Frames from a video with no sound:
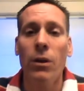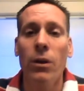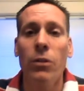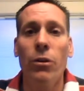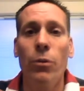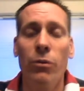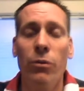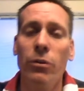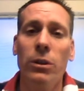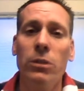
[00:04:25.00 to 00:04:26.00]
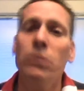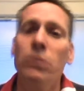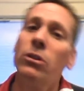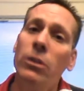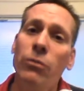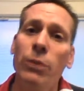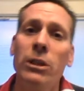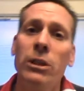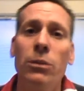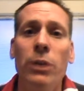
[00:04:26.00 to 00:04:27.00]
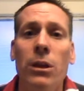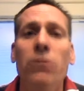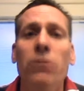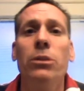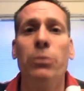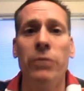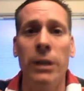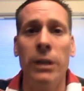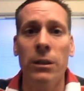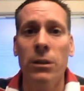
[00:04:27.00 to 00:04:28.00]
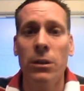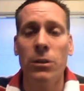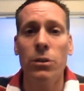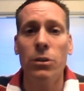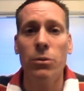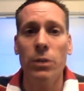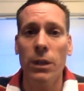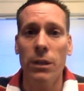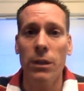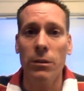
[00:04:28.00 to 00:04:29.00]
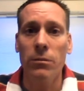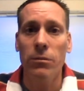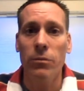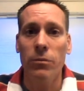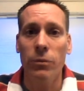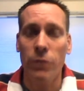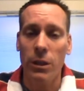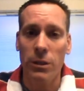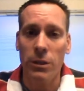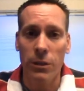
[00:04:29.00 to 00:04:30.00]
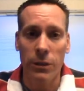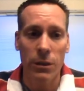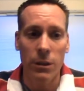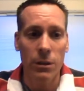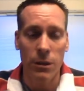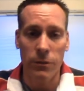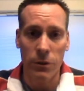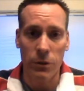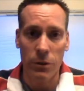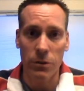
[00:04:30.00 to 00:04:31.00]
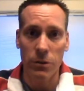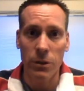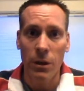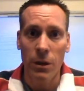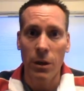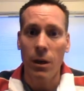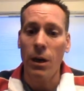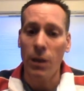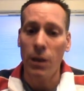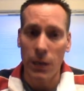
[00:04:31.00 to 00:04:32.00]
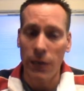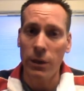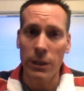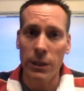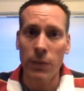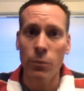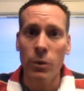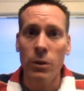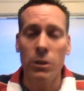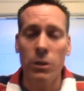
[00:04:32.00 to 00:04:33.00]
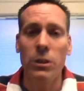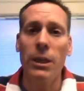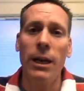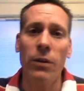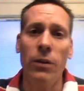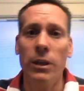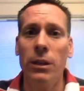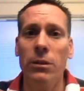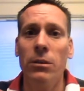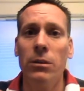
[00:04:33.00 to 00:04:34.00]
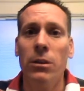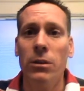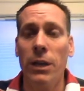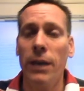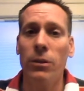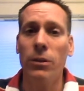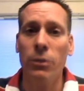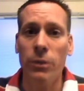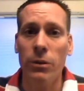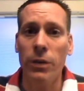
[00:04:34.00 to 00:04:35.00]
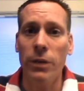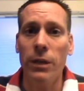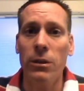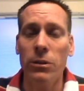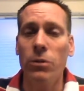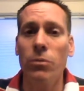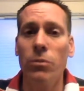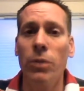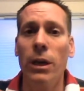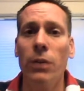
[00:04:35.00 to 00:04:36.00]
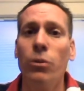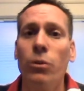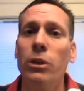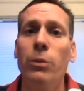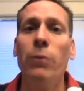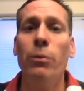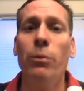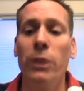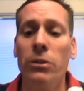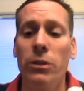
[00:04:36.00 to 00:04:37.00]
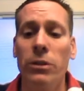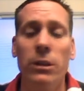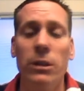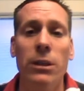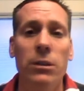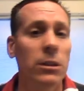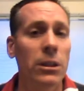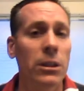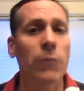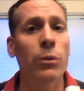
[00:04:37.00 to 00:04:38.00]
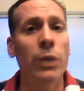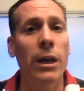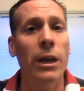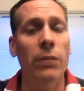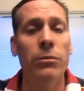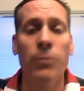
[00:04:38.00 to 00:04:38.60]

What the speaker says: So we feel that this is good information that we could also provide to a lot of the Velocity Conference users, allowing them to see how they can tag their data in a certain way in order to be able to measure their successes the same that we have.